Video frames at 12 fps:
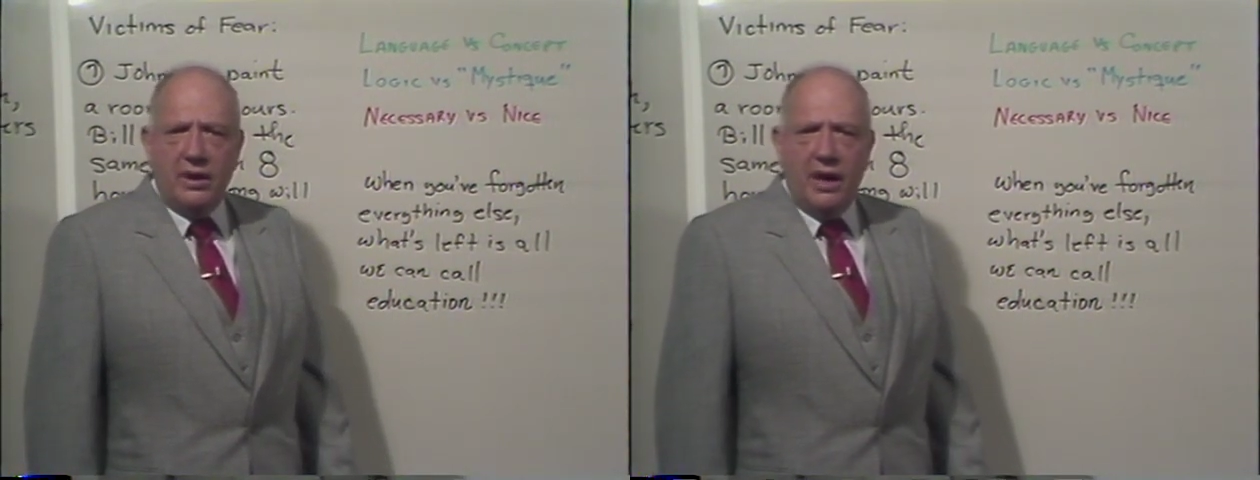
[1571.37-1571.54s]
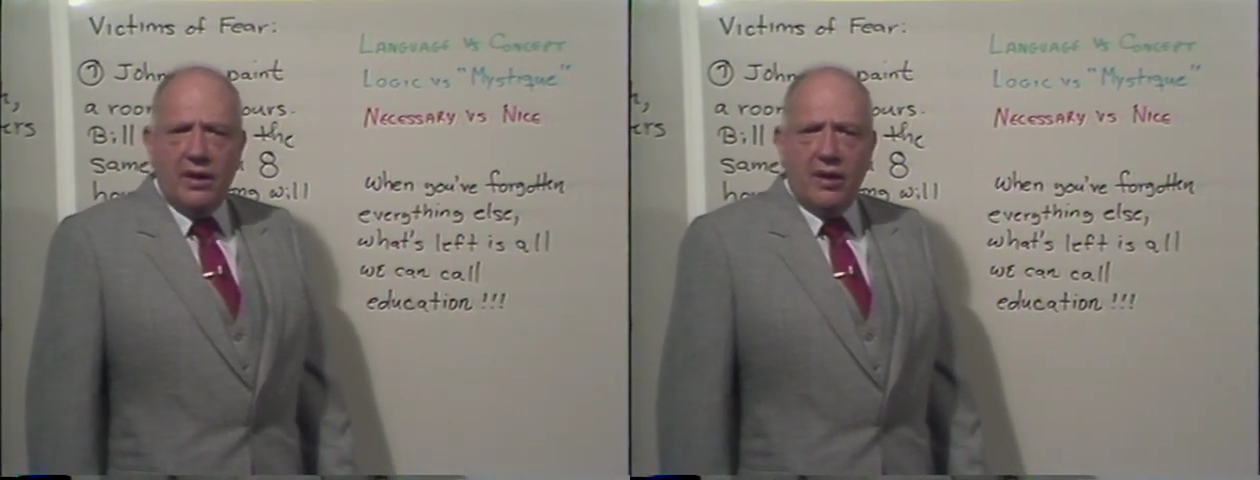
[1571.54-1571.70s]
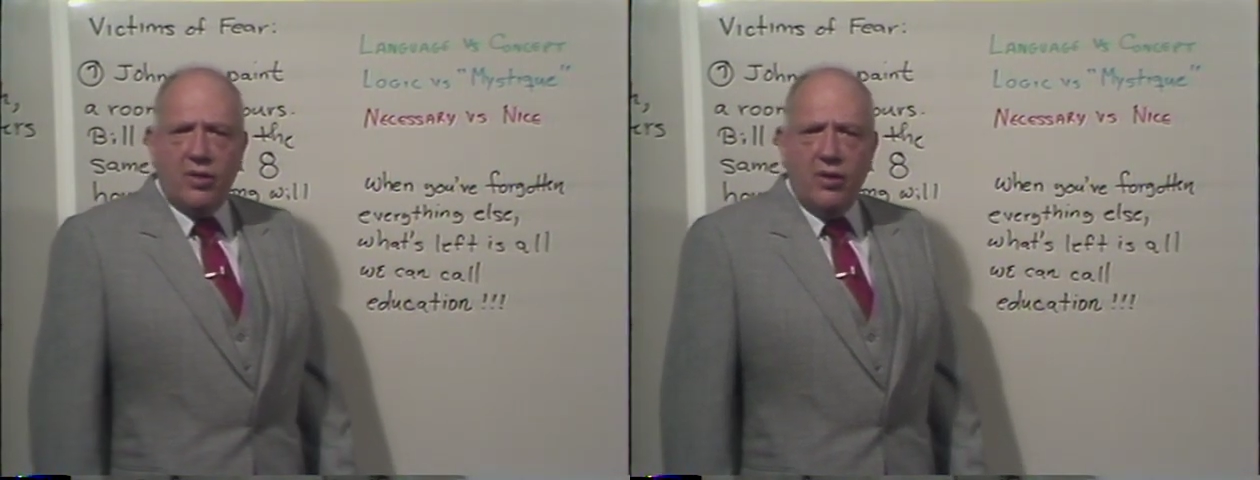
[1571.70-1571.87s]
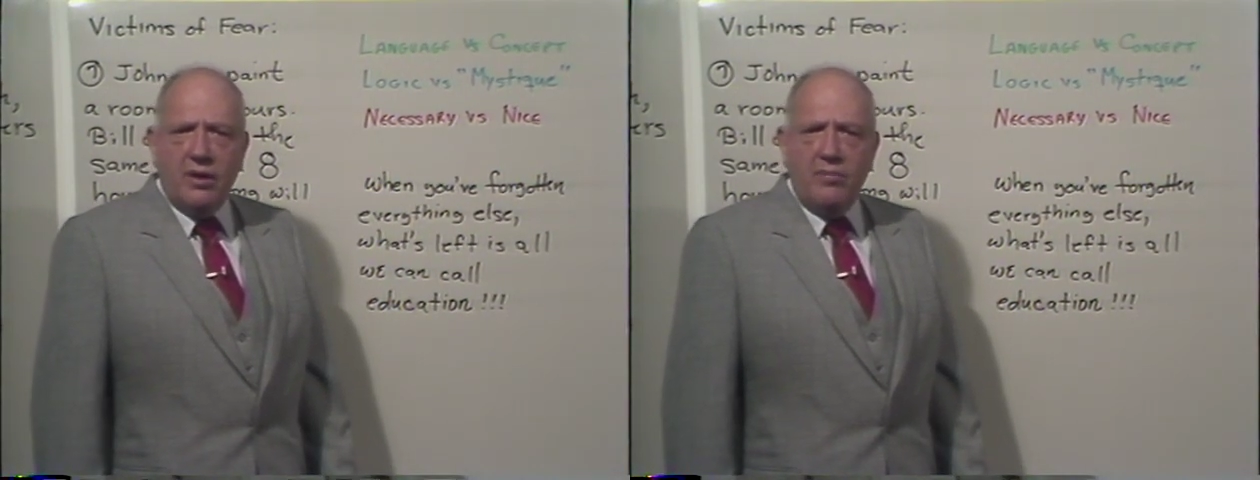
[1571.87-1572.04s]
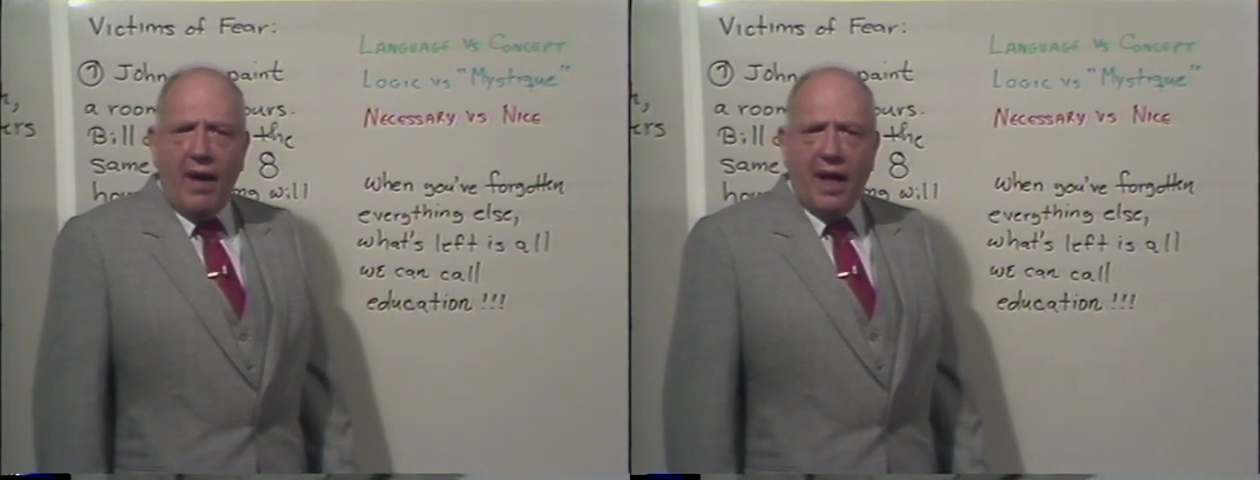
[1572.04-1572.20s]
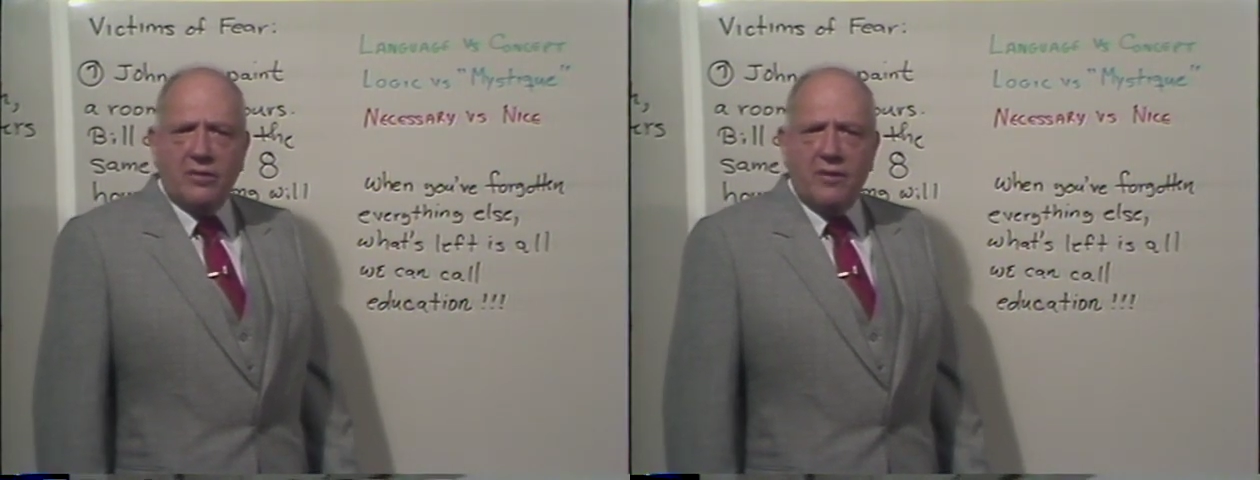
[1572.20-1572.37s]
In a certain
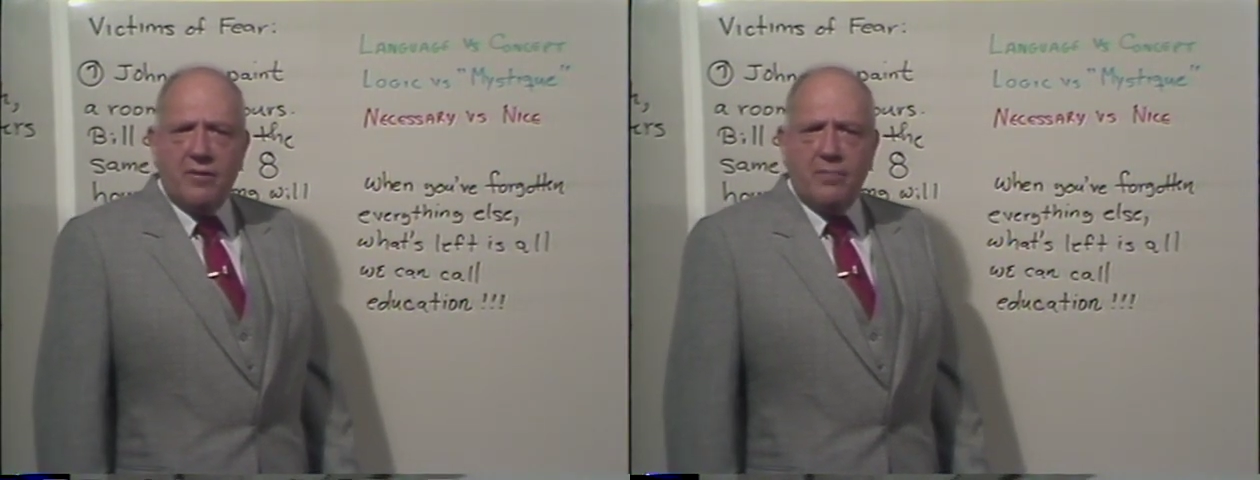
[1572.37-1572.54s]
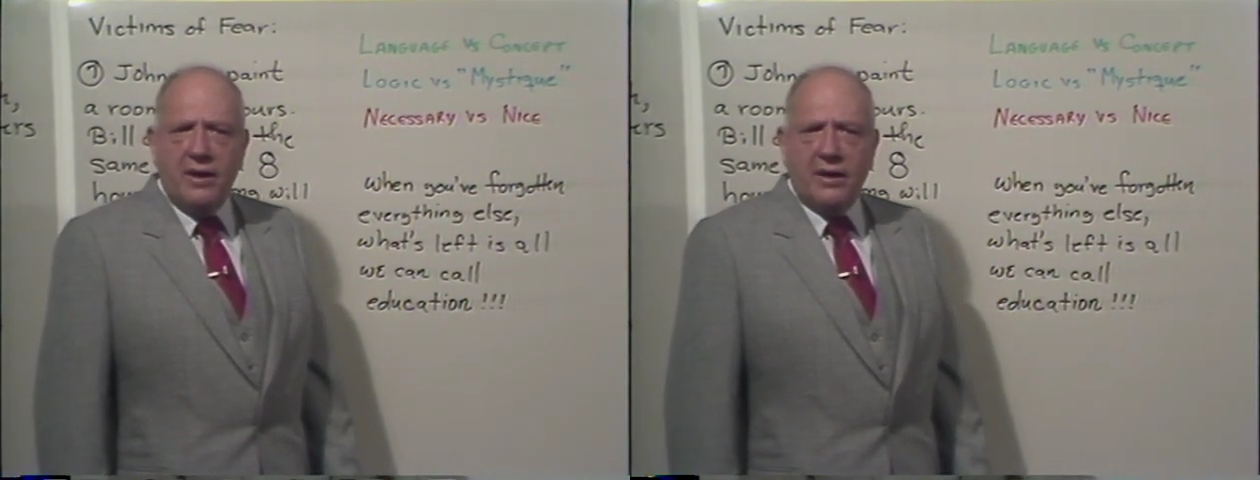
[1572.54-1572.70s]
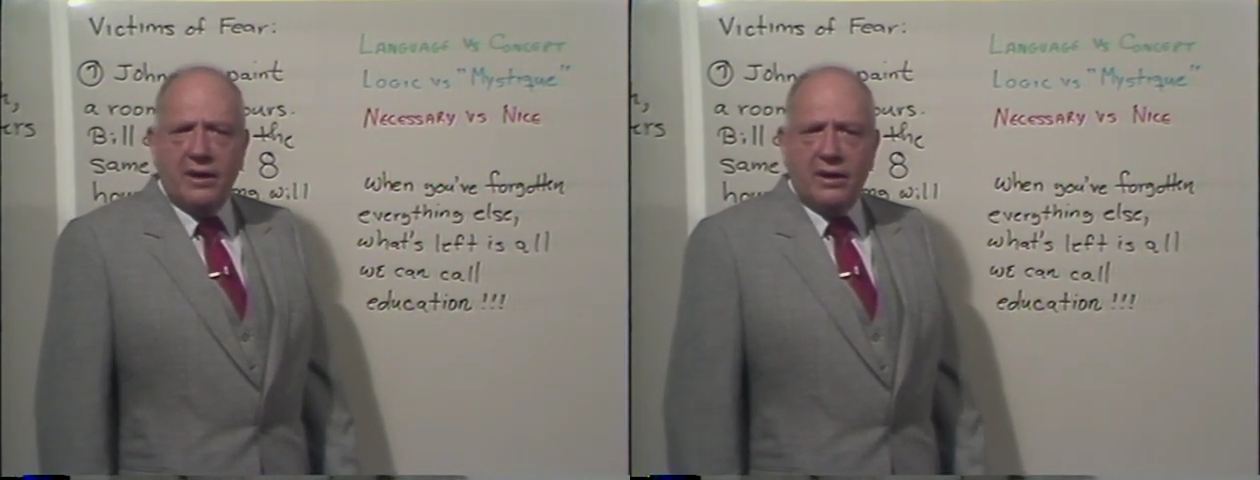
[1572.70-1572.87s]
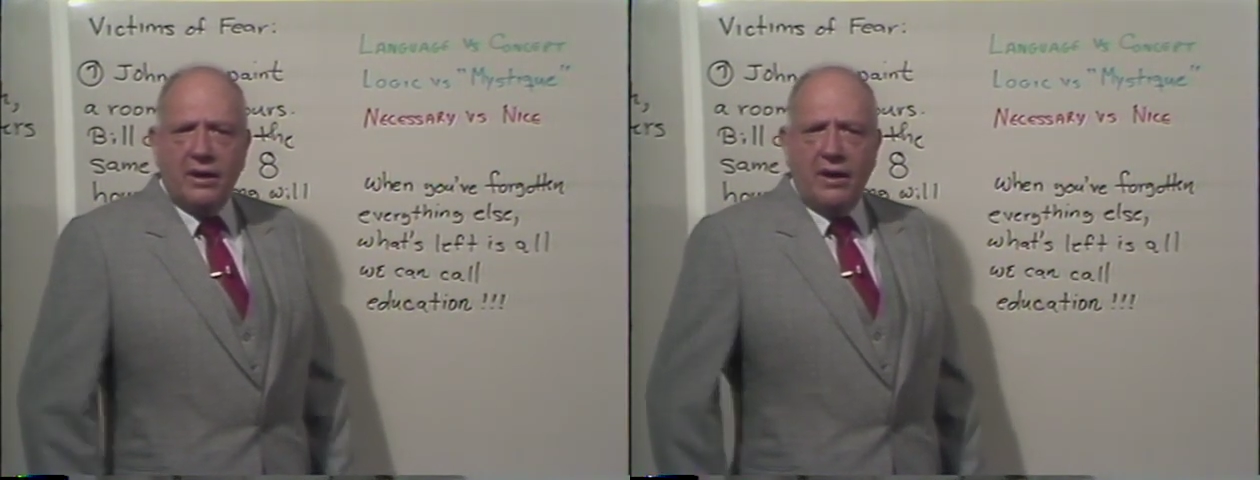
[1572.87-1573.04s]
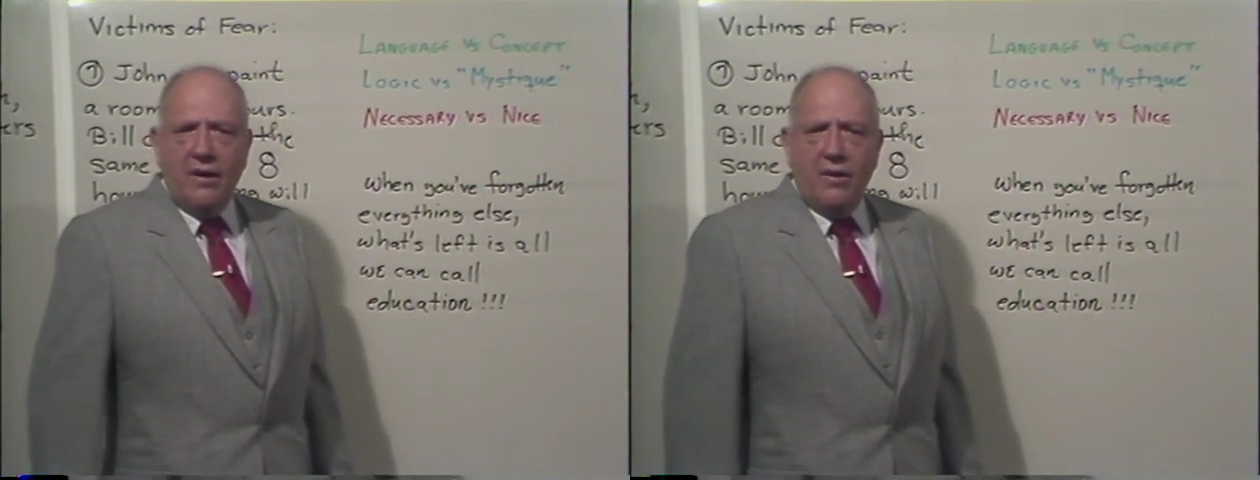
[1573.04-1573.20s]
manner of speaking,